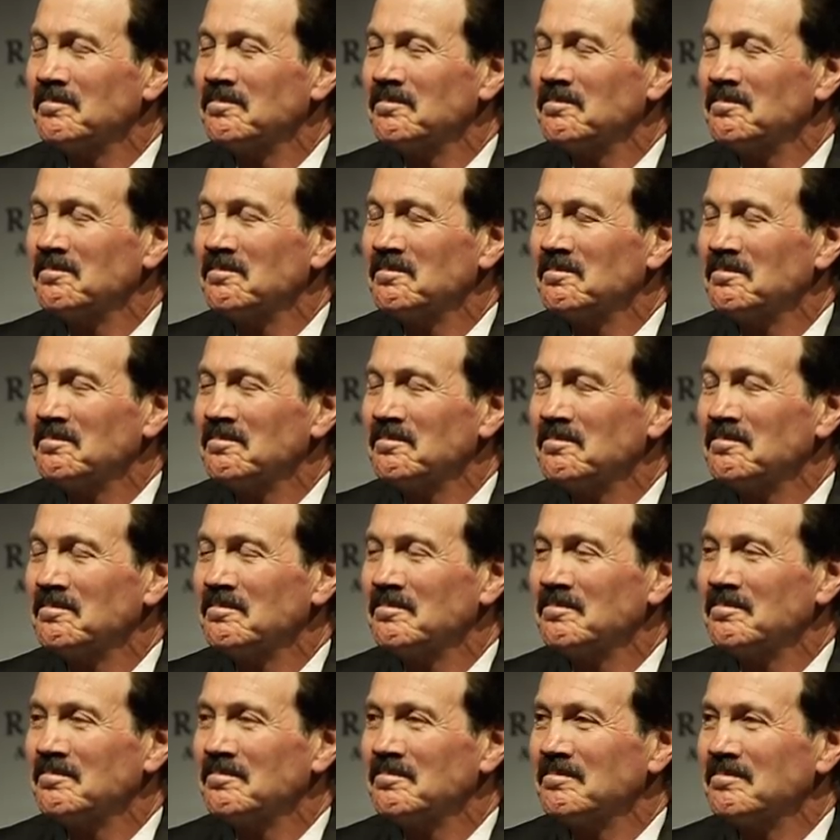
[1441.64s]

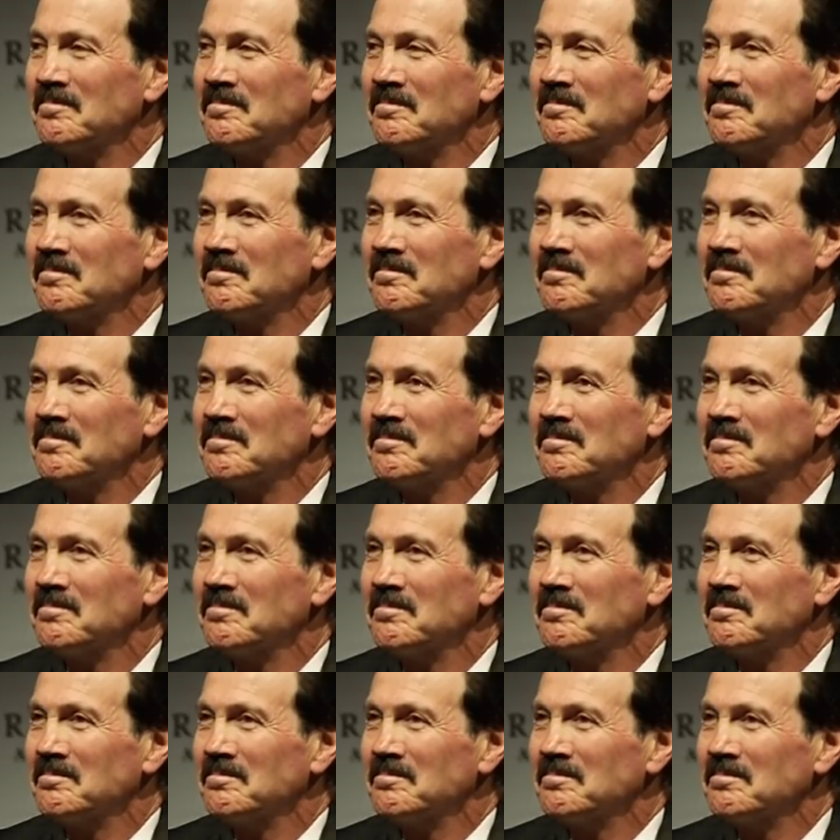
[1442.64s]

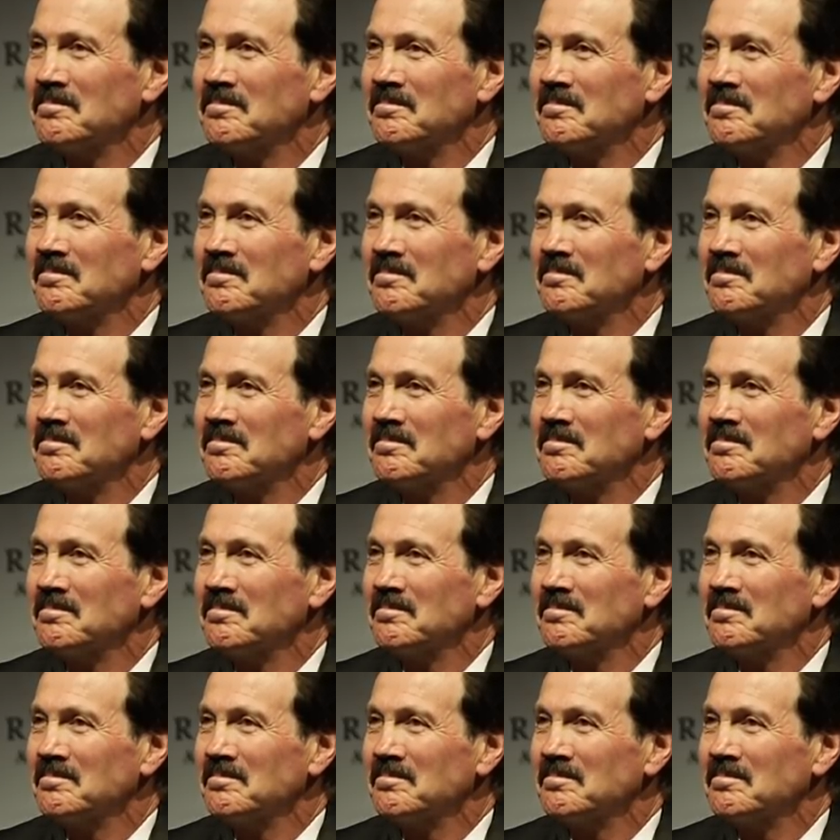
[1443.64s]

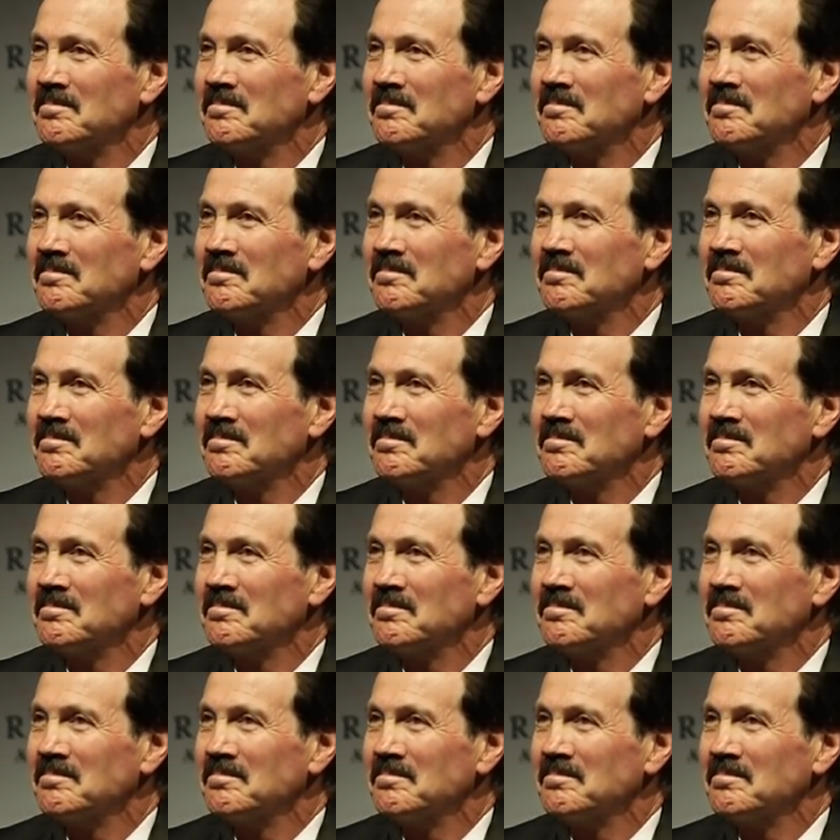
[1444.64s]

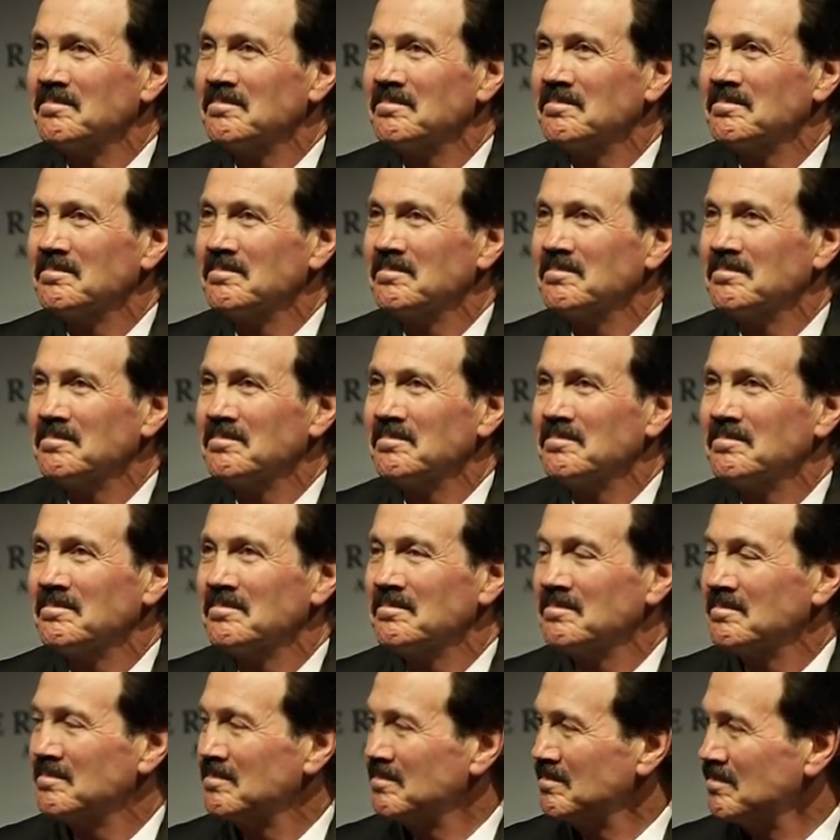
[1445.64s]

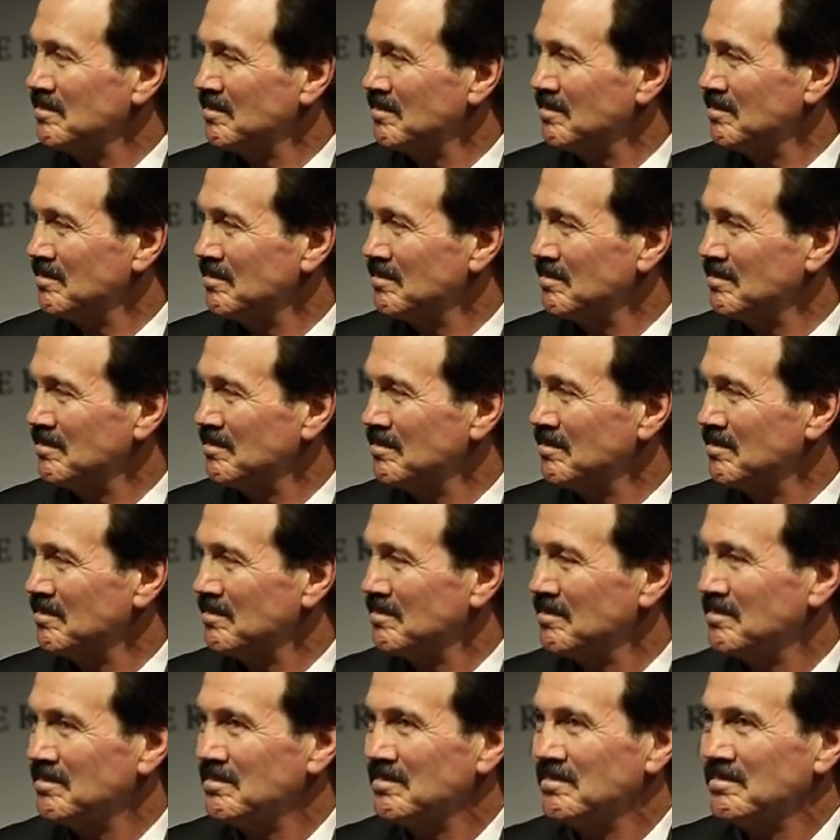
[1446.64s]

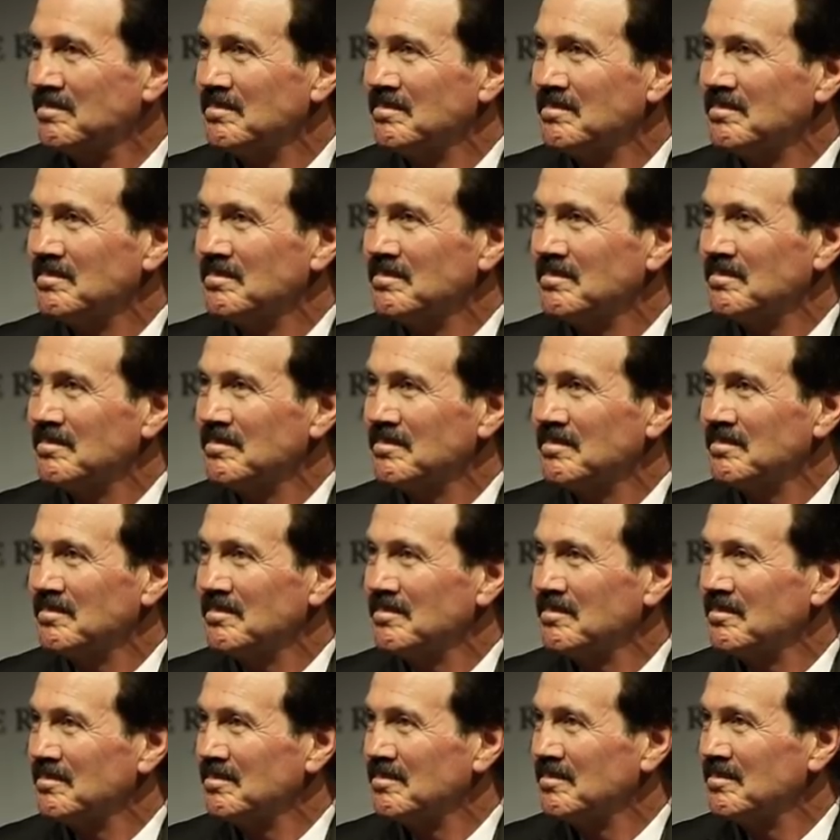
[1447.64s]

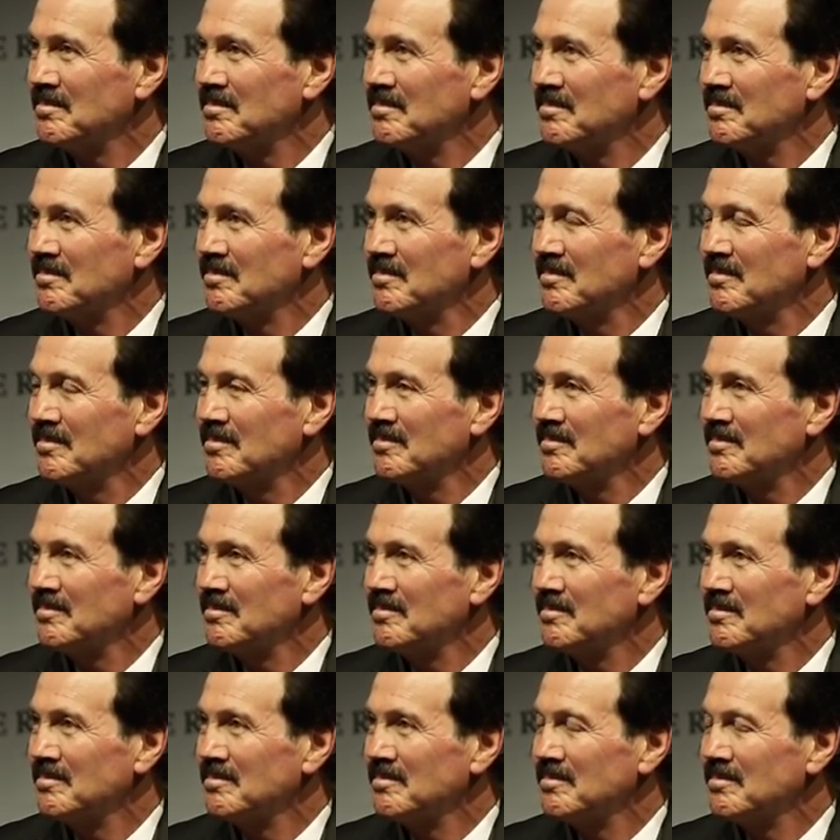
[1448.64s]
(not speaking)